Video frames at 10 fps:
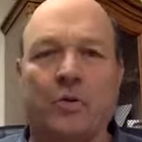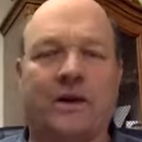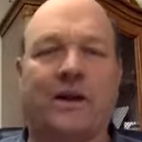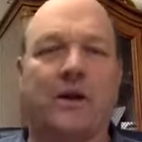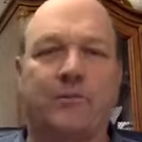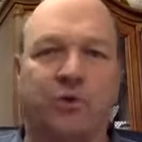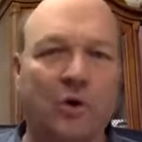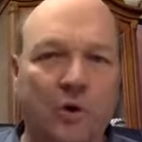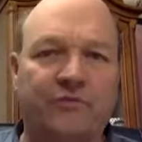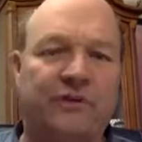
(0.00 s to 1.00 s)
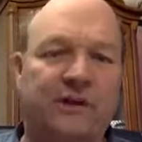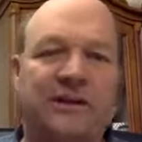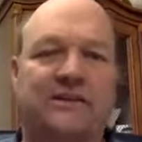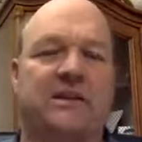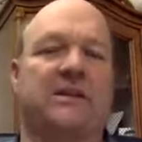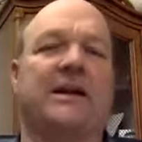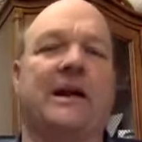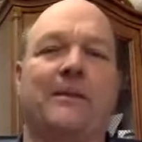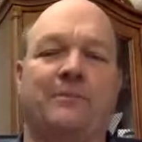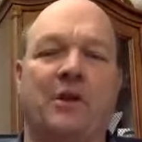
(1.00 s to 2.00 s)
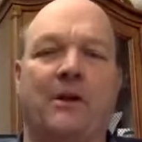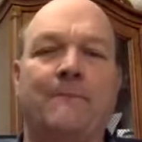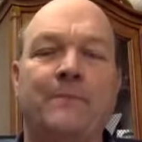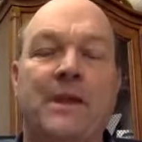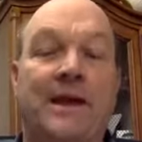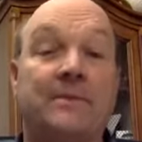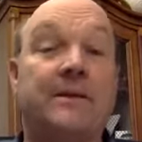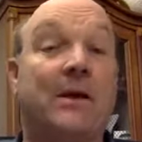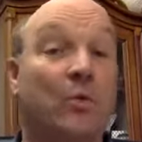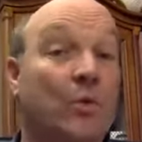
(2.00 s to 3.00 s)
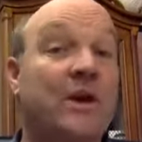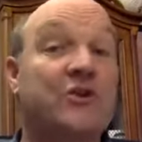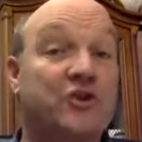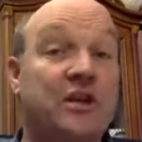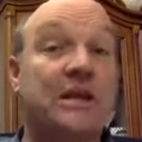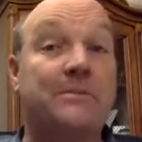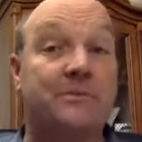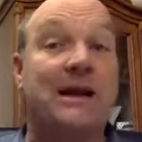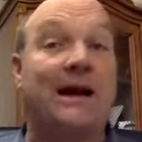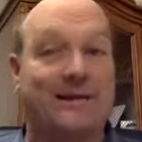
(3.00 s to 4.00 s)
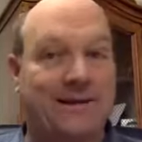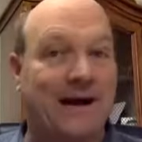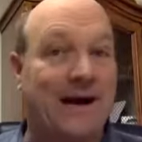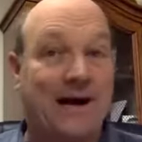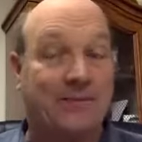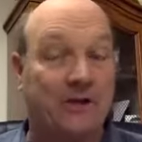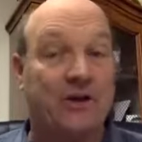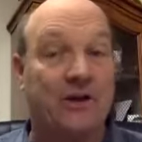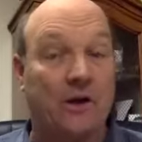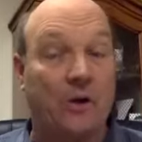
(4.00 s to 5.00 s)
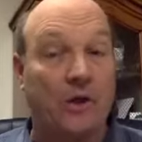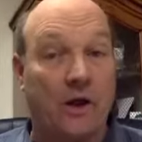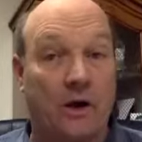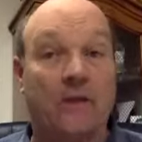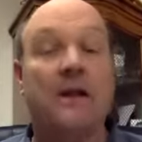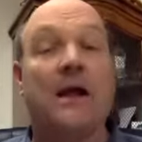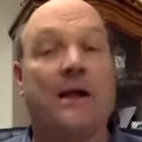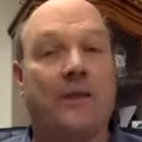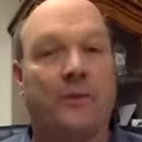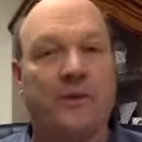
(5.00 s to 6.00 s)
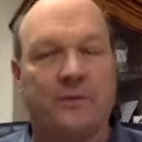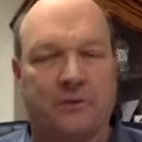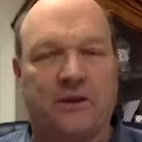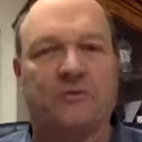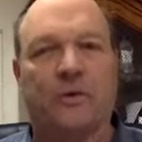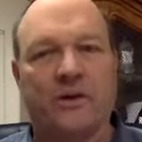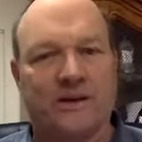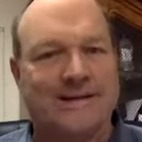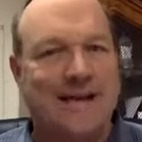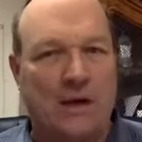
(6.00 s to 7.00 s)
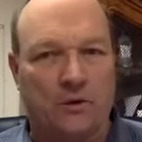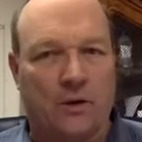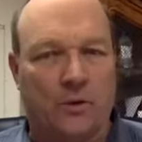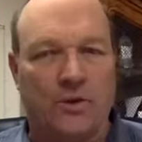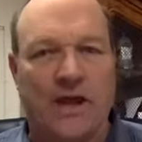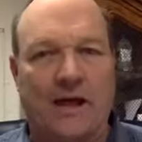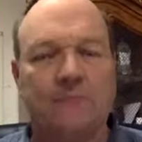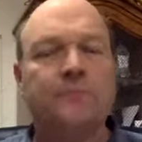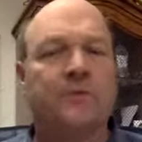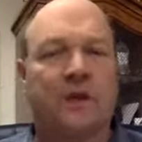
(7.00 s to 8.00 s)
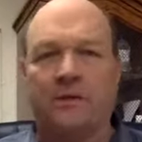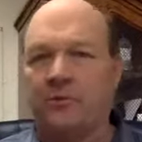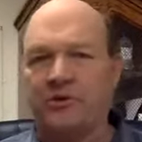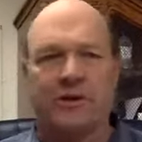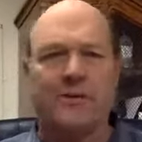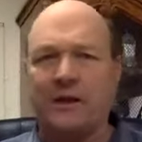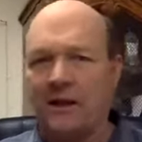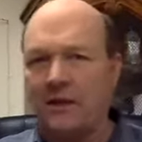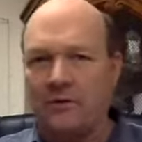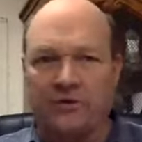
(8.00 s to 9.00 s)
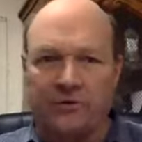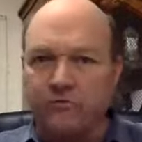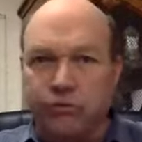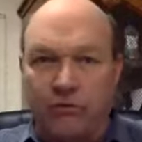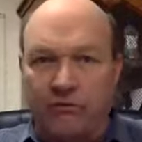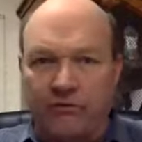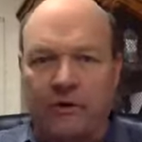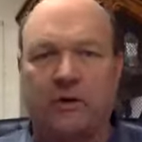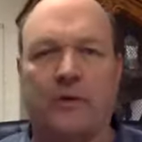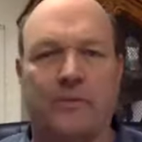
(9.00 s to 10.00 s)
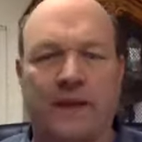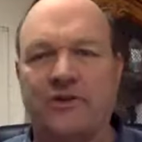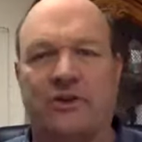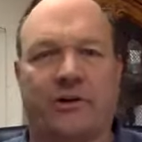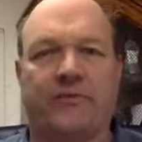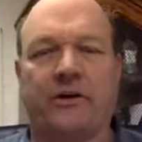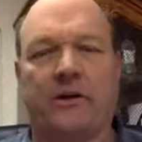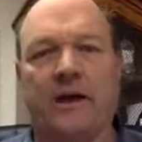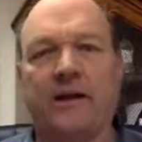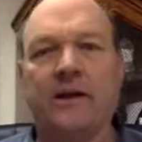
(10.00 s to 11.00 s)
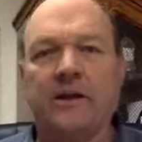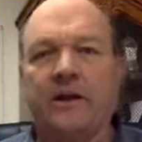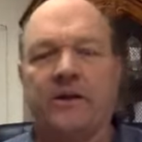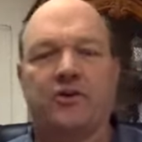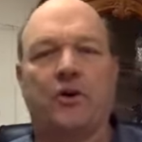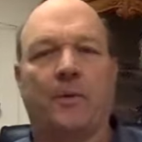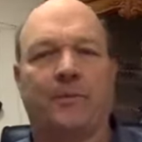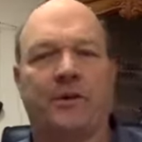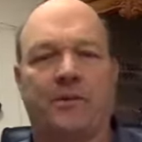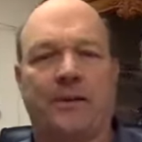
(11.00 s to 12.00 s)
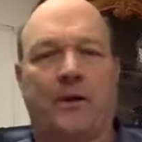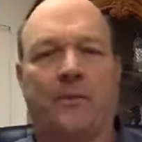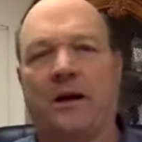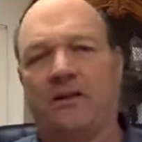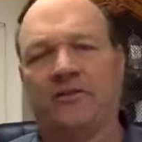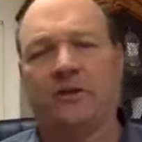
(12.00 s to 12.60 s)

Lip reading: We'll get it all proofed and get the thing up there. It'll be at reachkeep.com. You can go there, and there'll be a place where you can download that. Put your email address, and poof, the magic of internet, it'll show up in your mailbox.